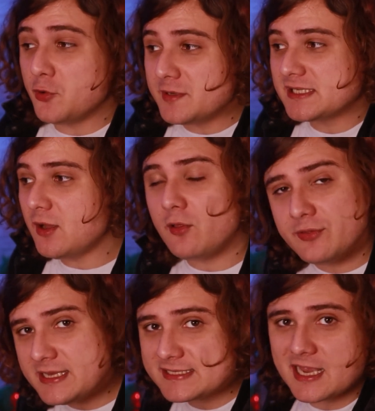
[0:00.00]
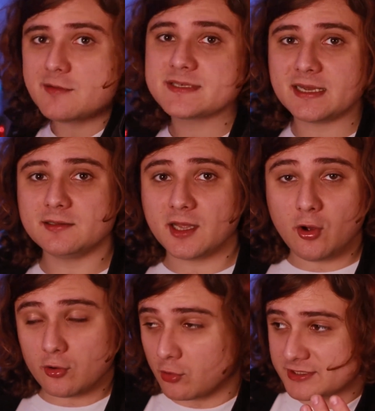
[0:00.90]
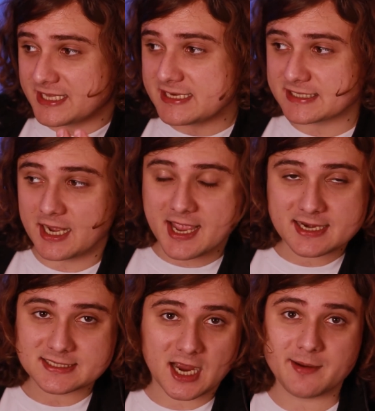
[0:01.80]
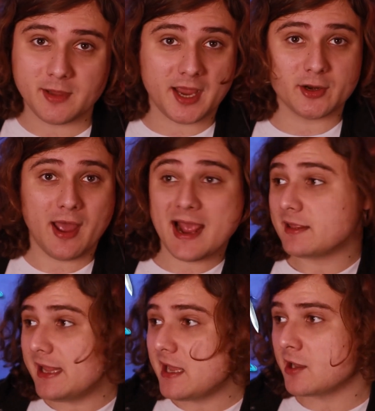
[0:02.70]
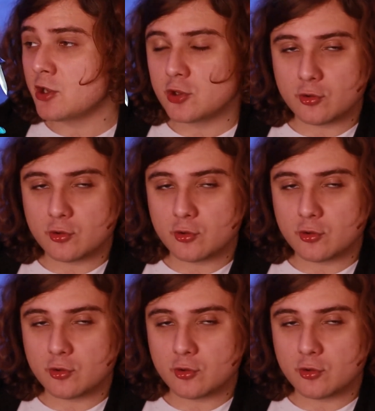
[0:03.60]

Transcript: who is not the same Zelda across the entire timeline, or heck, Link,